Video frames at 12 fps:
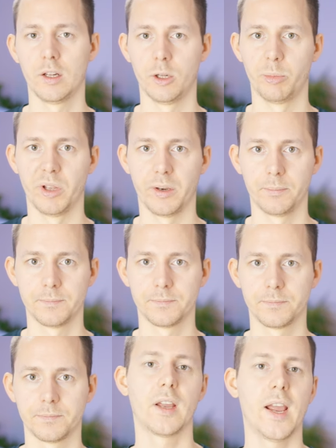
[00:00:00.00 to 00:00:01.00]
a little bit.
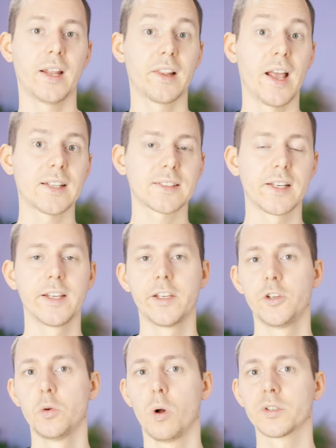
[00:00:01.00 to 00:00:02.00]
And lastly,
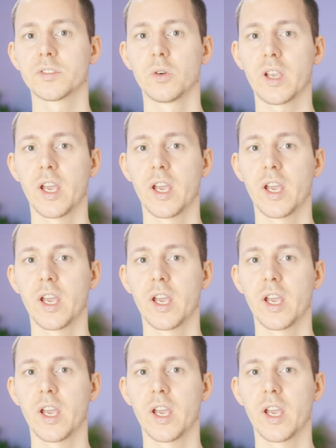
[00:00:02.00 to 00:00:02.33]
you also